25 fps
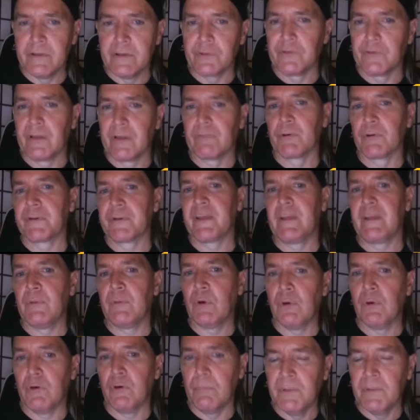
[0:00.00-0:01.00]
He just never came
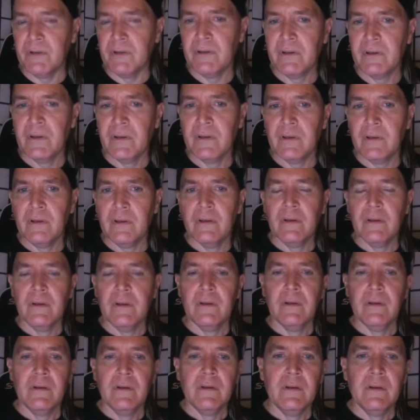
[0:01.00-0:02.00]
home.
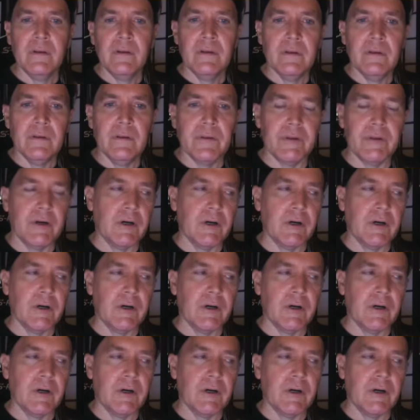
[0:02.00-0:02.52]
You